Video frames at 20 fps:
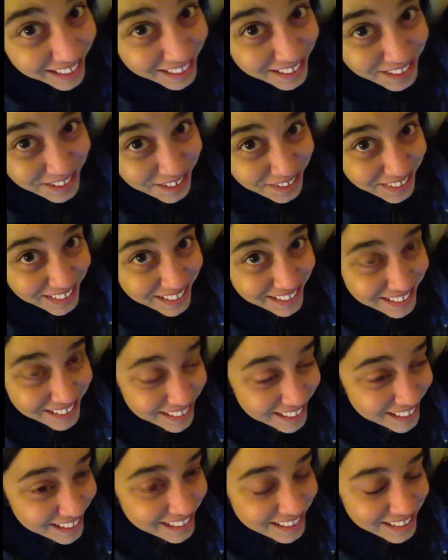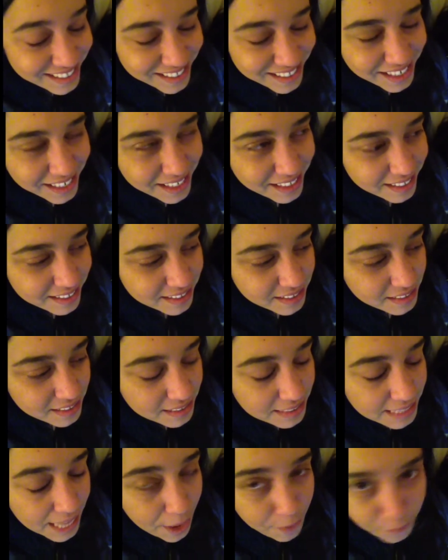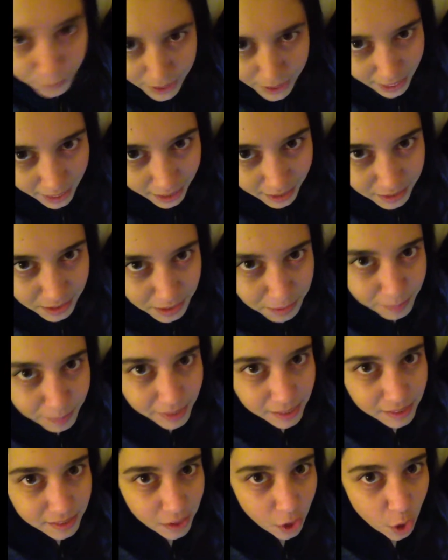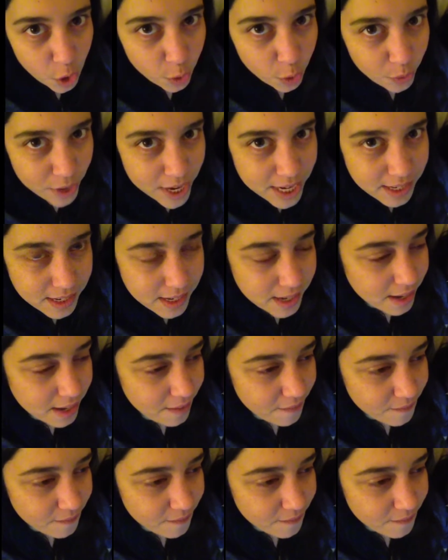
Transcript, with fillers: into these days. This is every day. She makes crazy